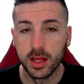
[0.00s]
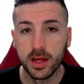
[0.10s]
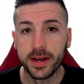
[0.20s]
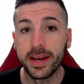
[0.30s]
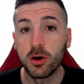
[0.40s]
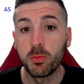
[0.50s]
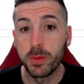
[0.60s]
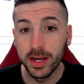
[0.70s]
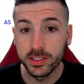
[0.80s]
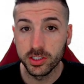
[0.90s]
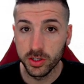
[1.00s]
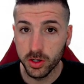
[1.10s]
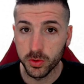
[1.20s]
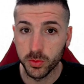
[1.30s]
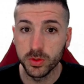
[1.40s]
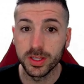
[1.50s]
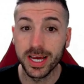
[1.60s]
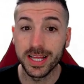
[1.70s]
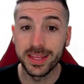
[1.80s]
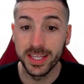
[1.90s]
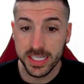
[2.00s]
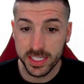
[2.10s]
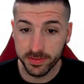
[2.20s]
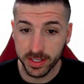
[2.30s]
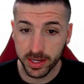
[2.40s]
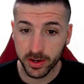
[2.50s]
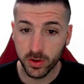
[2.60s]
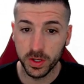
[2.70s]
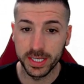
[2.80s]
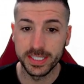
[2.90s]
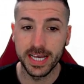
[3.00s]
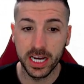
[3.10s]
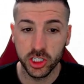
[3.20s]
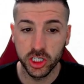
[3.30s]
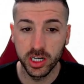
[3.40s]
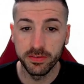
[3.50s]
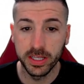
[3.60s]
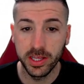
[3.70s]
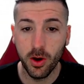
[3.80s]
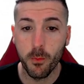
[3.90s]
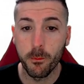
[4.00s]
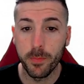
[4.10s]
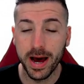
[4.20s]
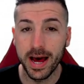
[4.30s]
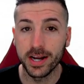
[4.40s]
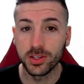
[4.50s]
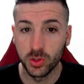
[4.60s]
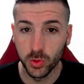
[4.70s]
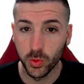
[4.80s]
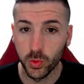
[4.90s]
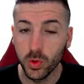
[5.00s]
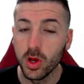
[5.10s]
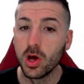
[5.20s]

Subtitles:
Now please note that this video is actually video part 2